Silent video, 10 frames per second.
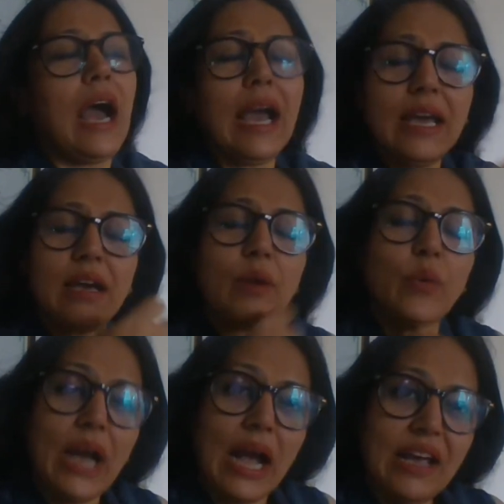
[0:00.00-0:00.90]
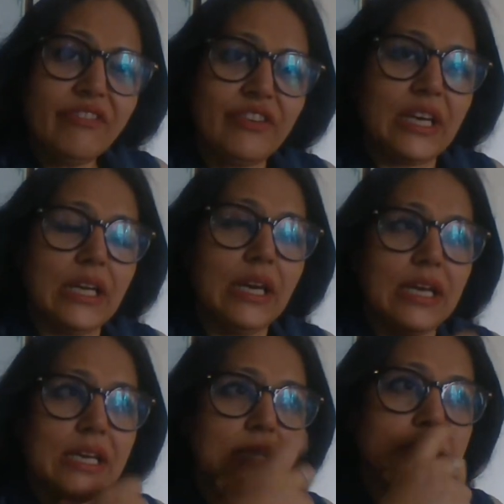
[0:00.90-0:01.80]
I what I feel
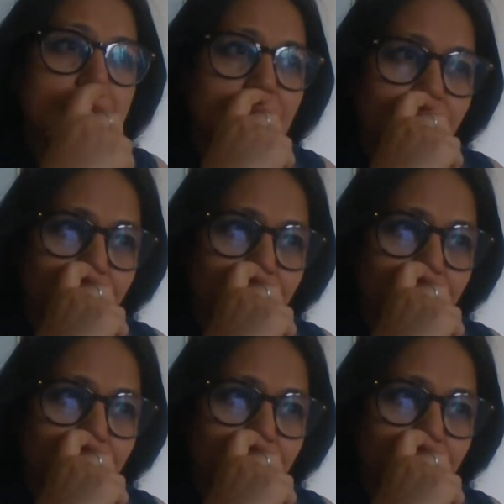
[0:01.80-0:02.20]
is